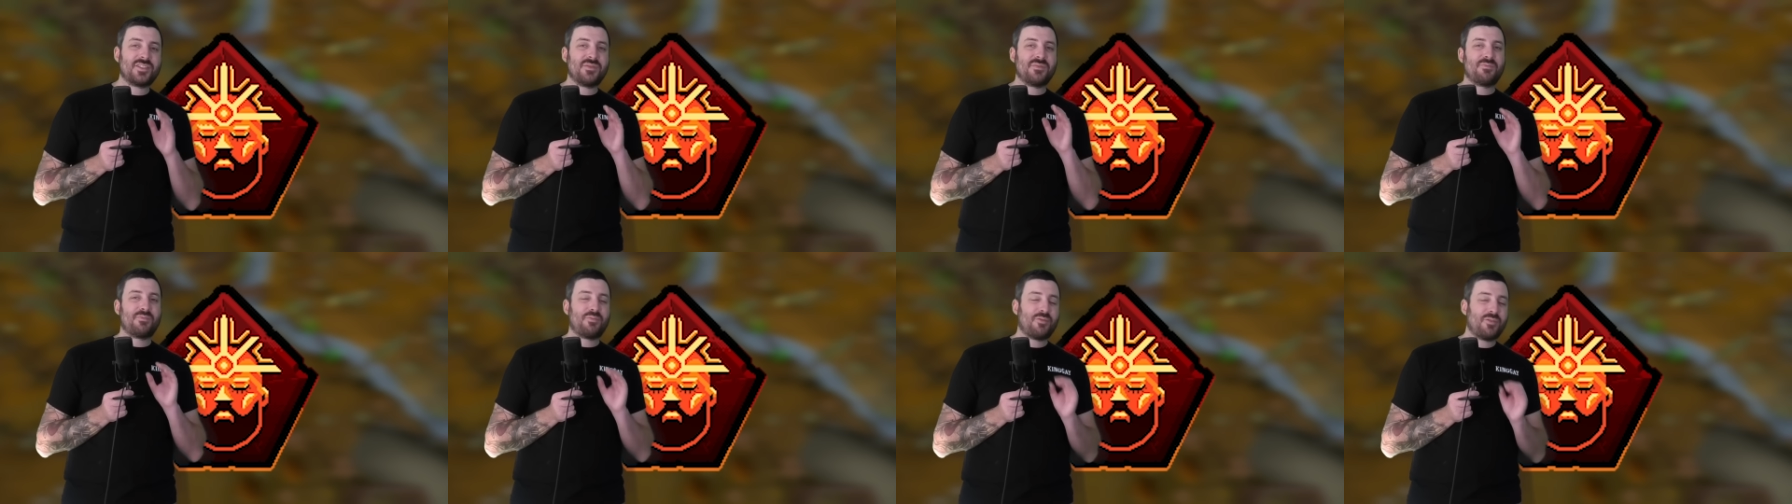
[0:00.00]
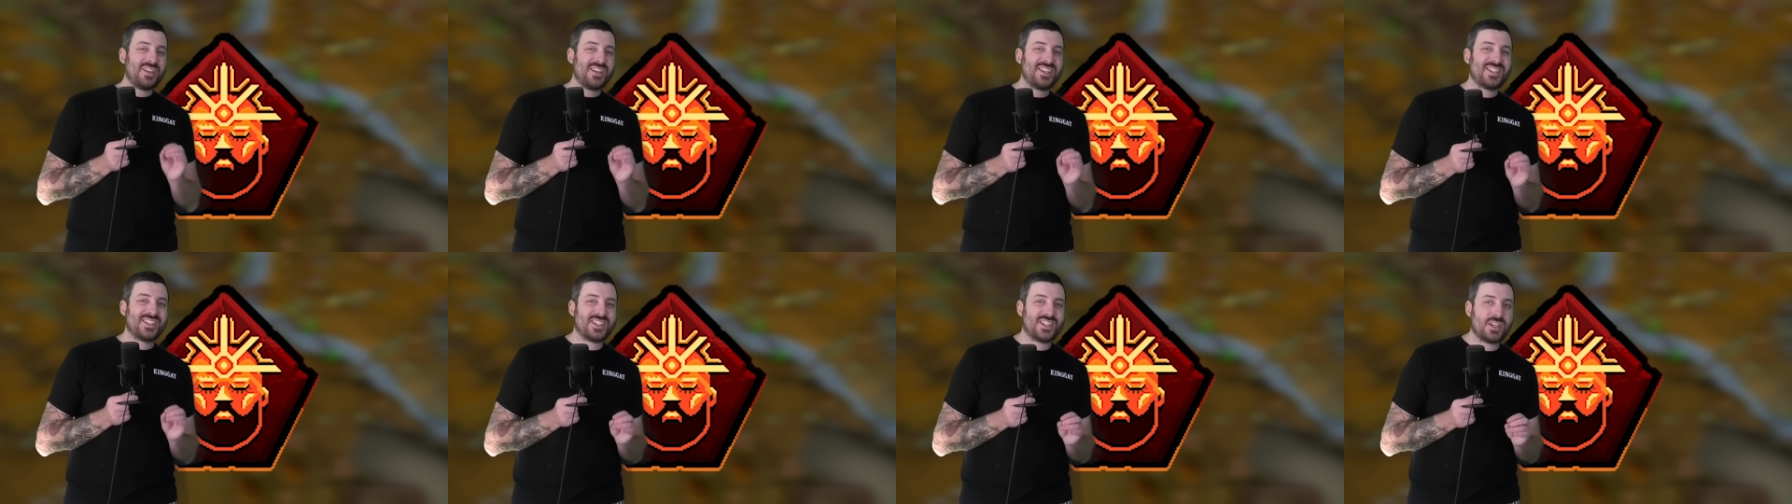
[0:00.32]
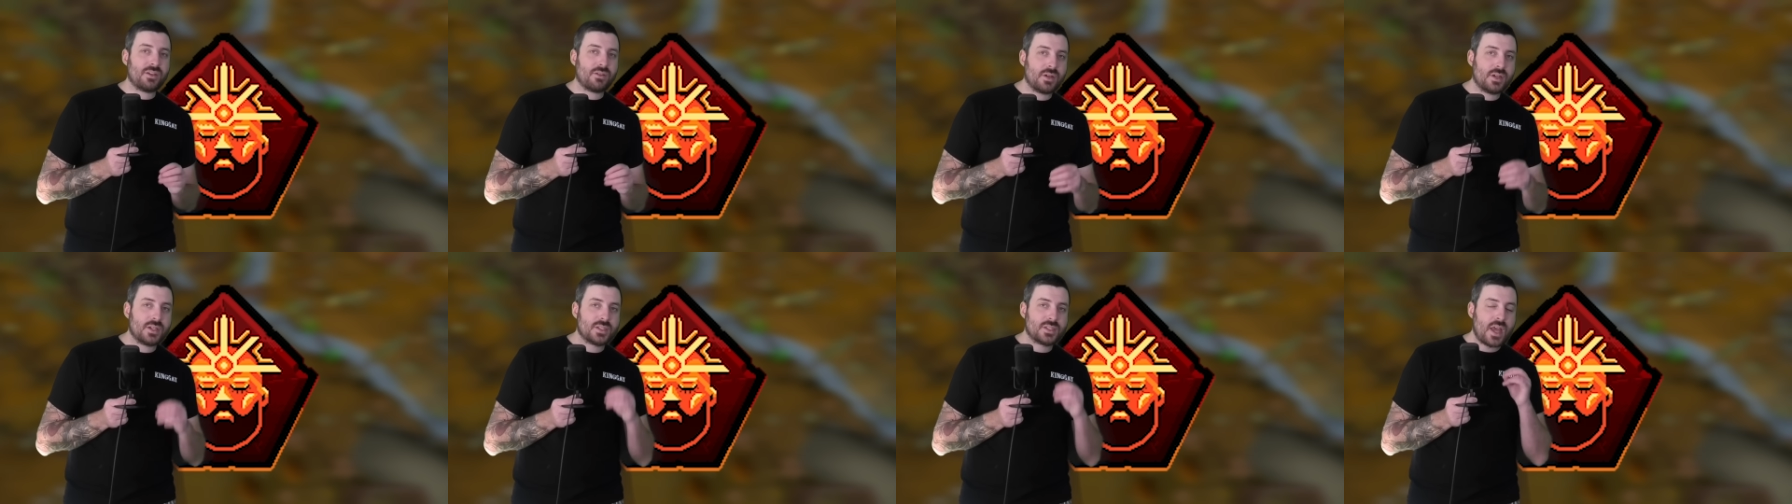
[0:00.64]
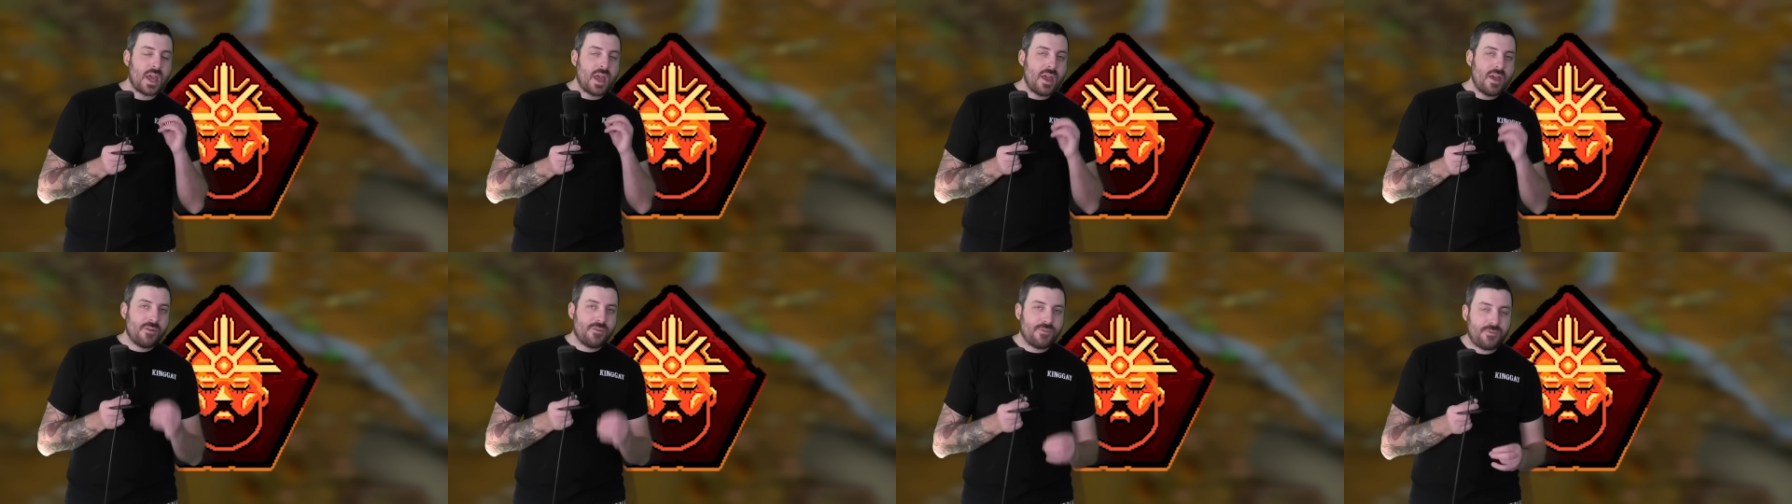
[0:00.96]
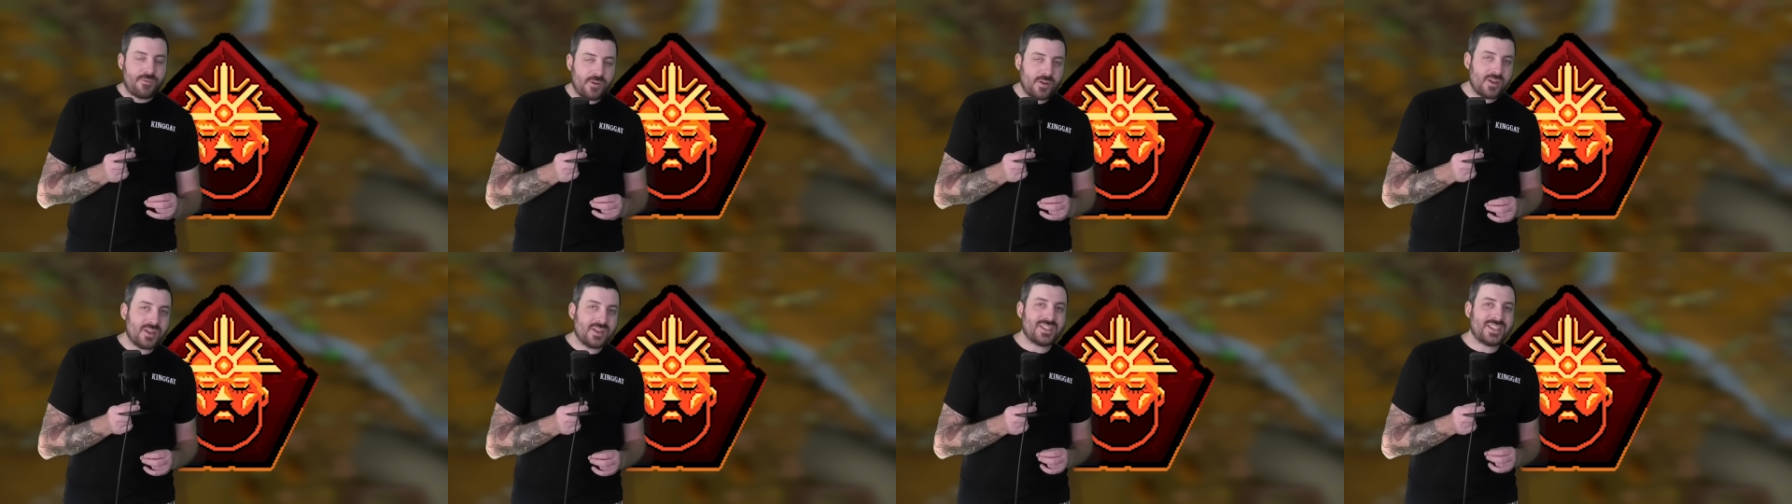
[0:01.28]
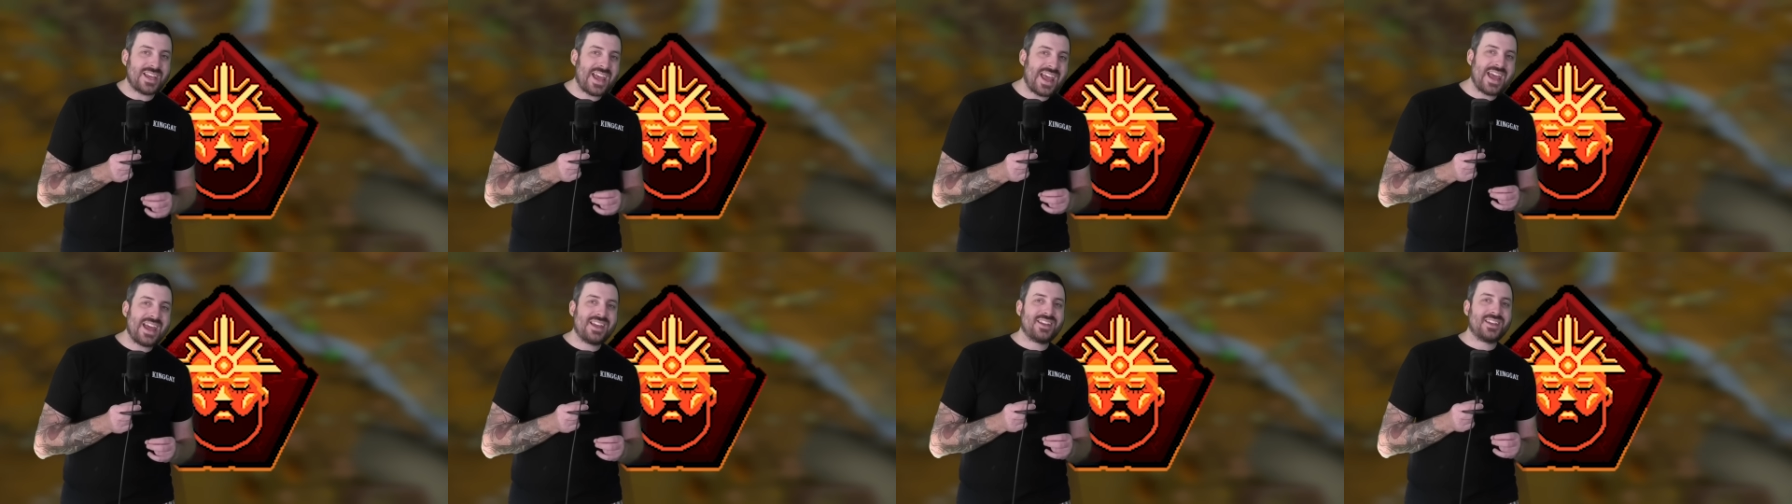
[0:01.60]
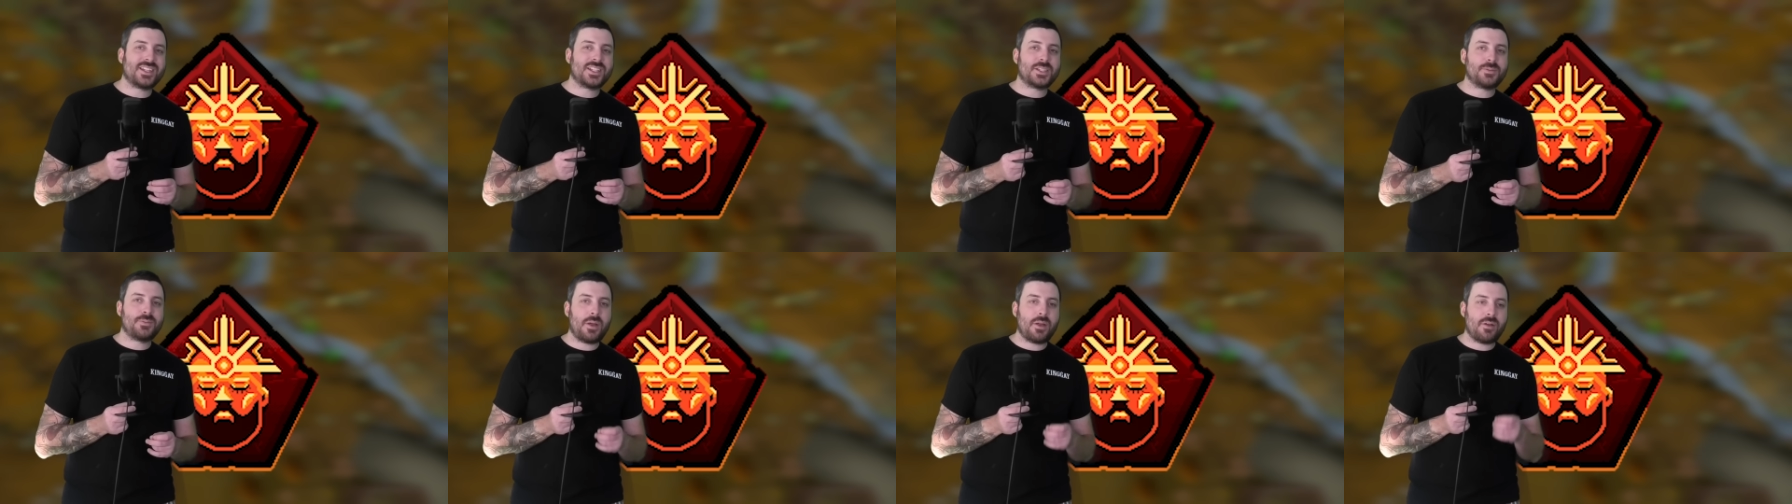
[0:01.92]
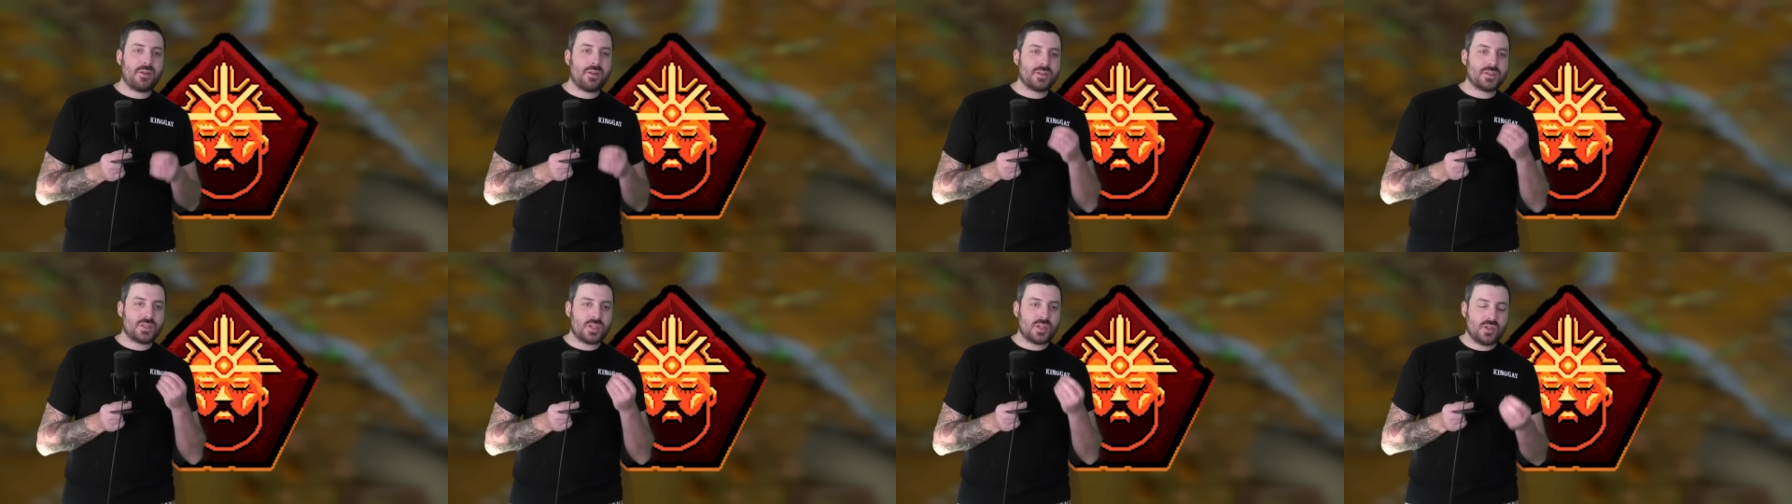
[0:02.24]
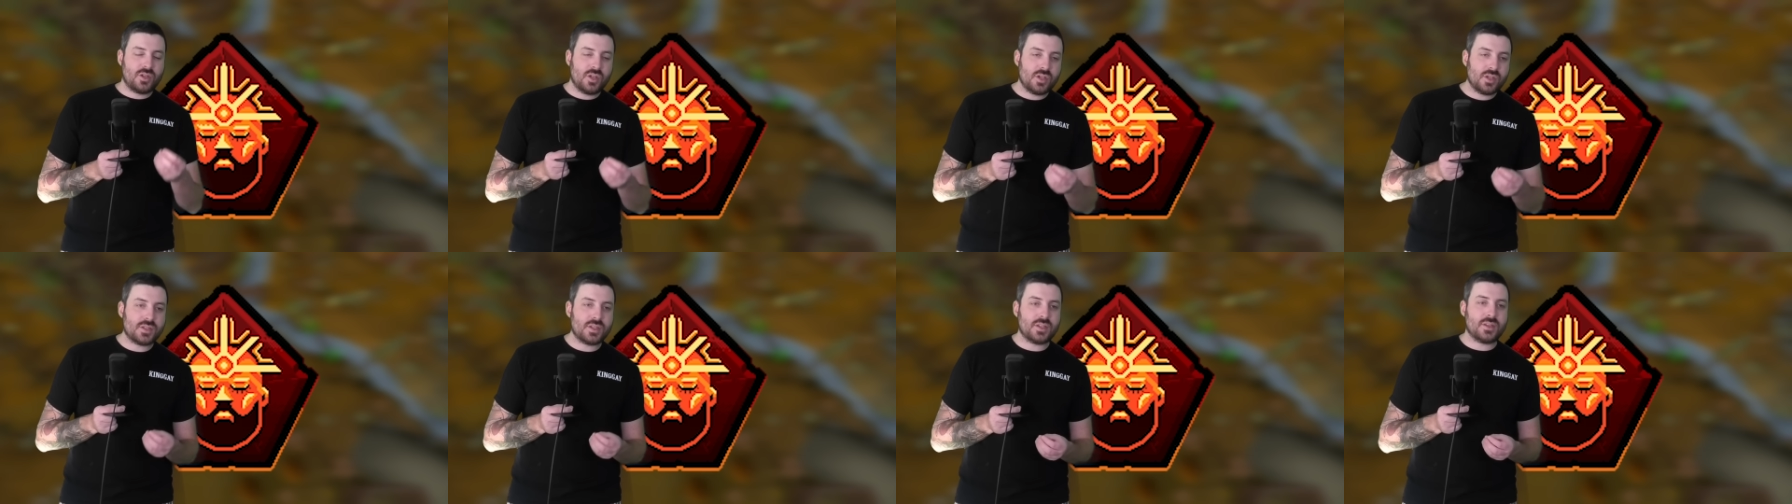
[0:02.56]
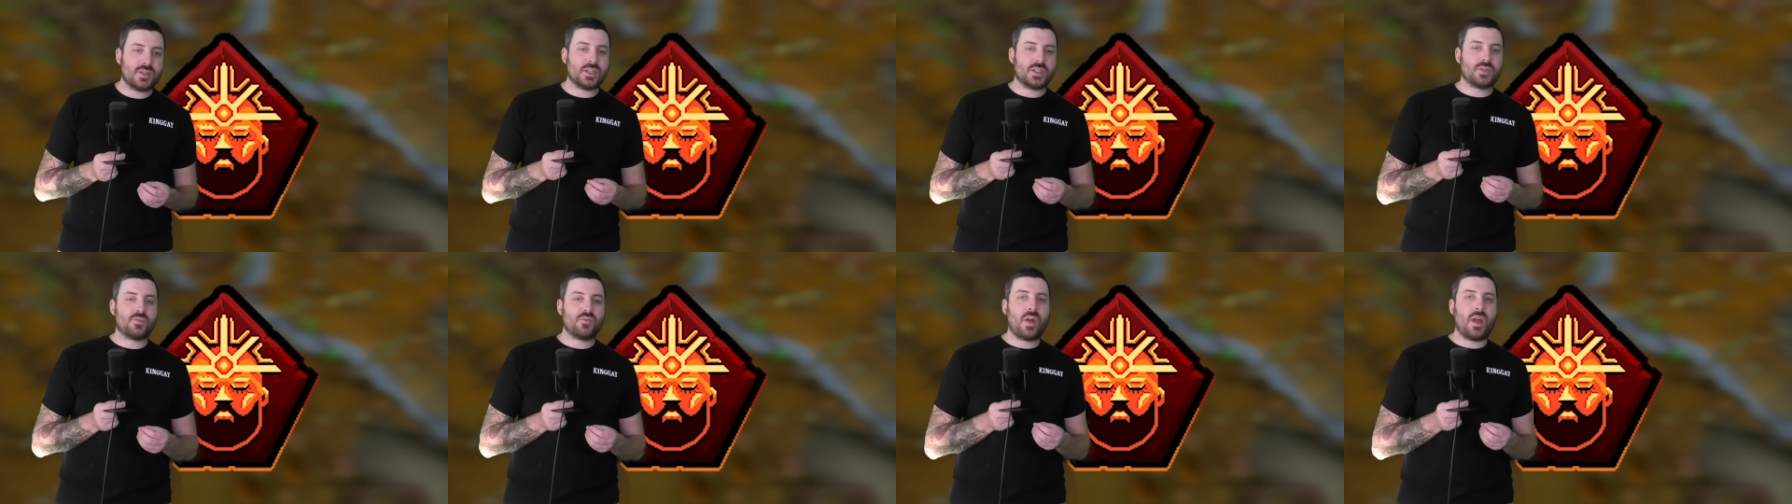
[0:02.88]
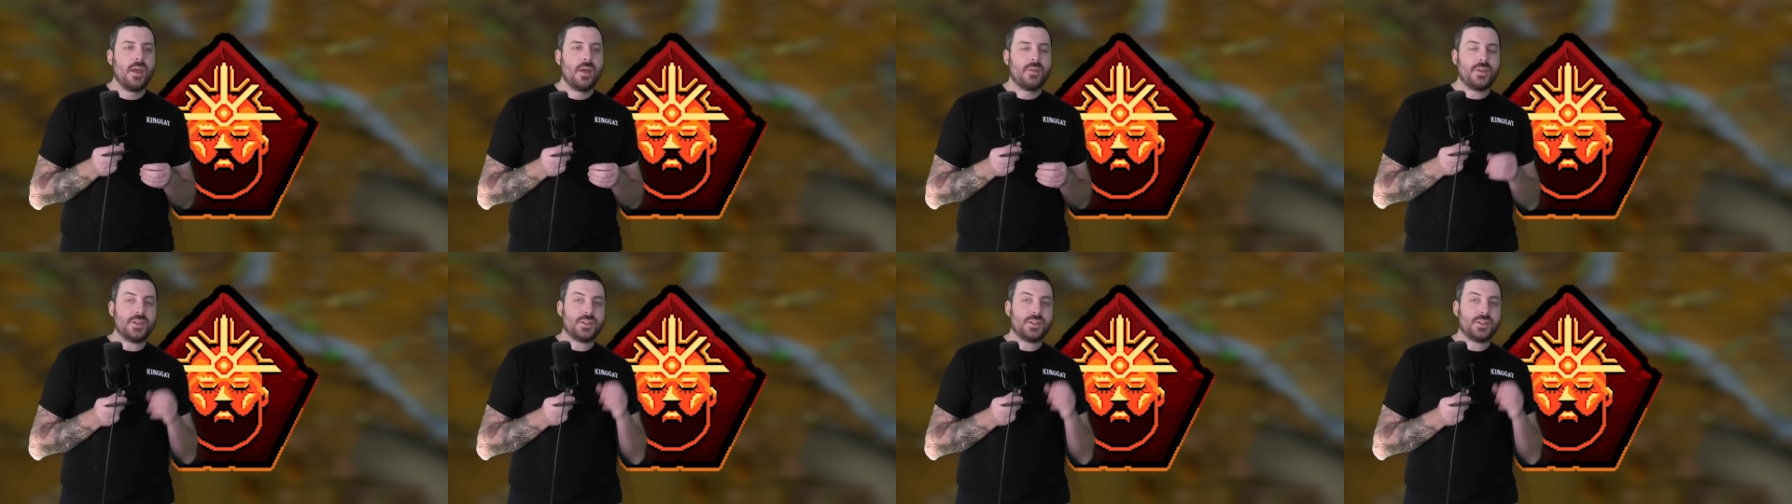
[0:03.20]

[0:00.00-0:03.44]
pretty serious first-hand experience using this relic.